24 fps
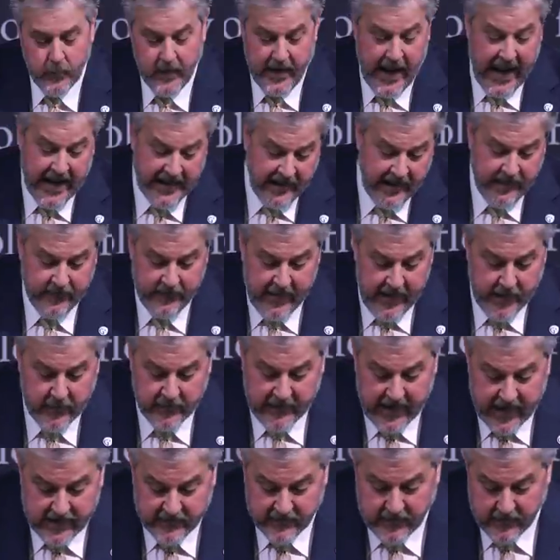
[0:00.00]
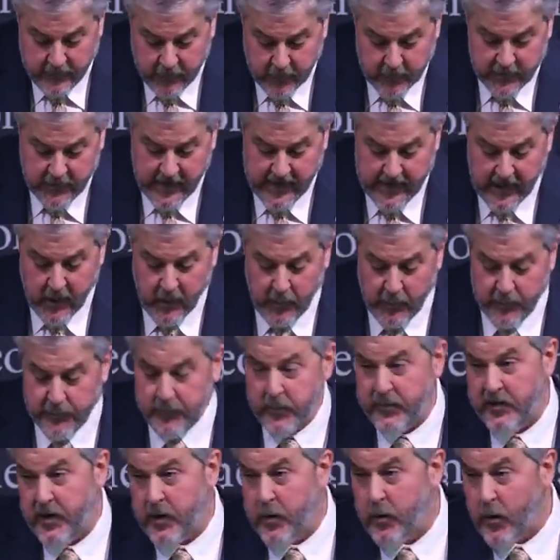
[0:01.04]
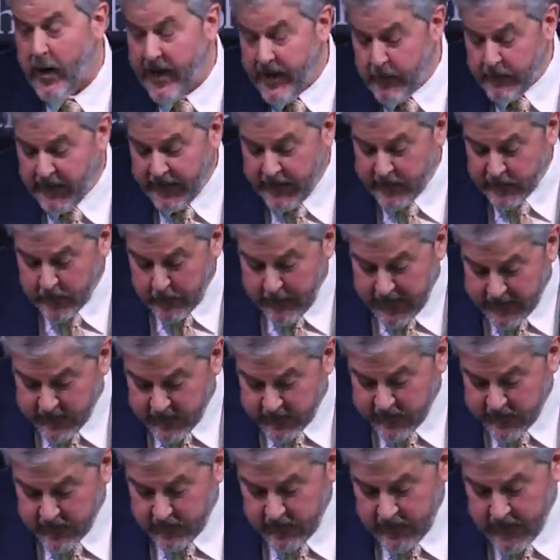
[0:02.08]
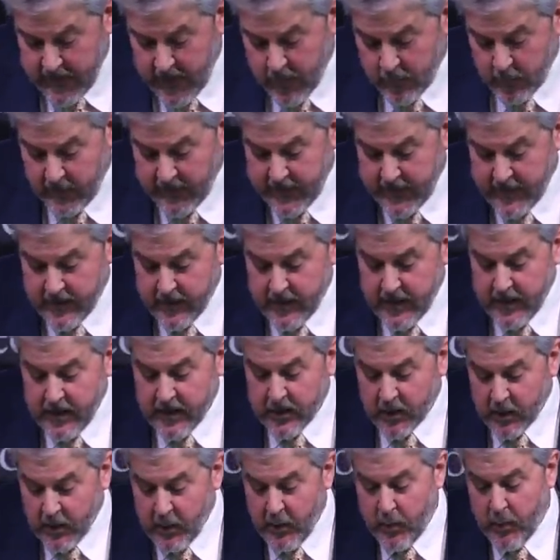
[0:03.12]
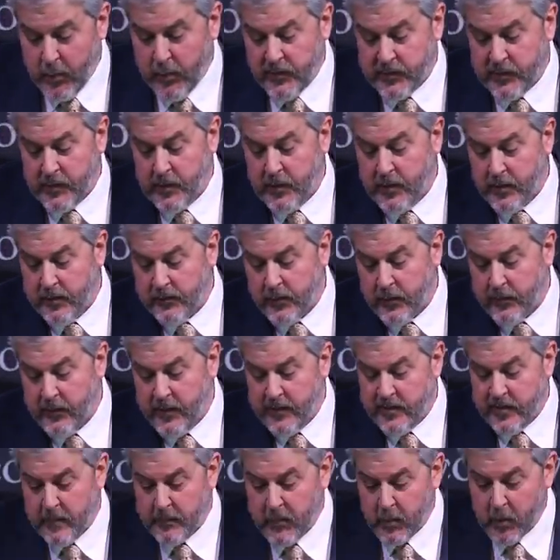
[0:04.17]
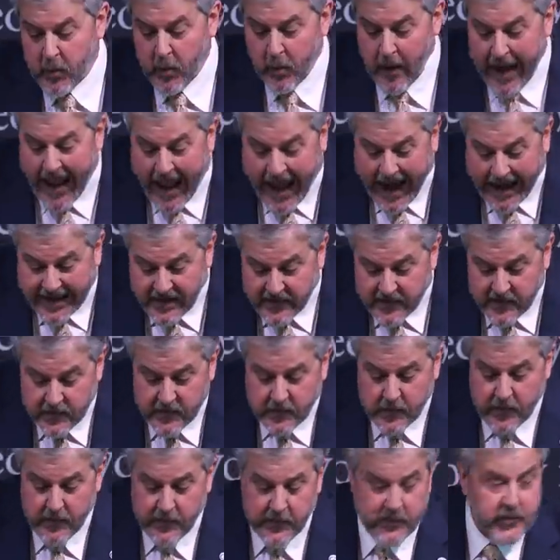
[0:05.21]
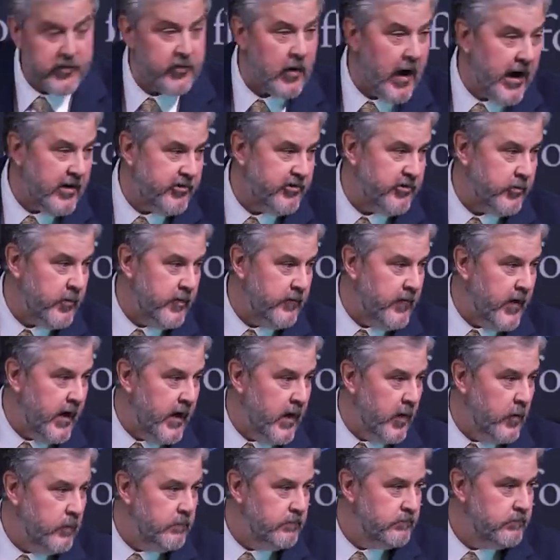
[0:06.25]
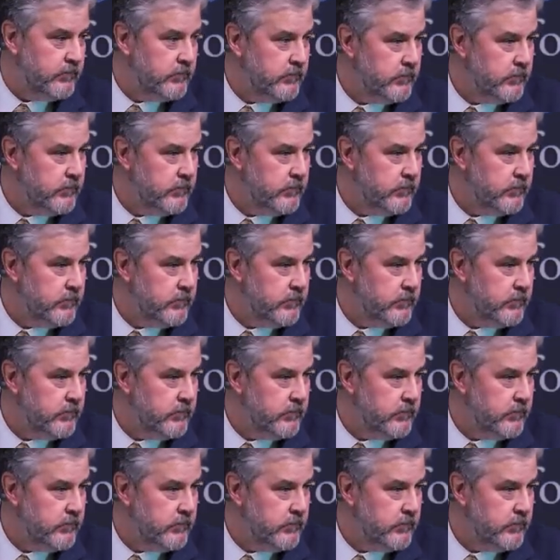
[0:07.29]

When I lived there, testing for sinkholes was incredibly expensive. The only clue was to look for visible cracks to the structure of the home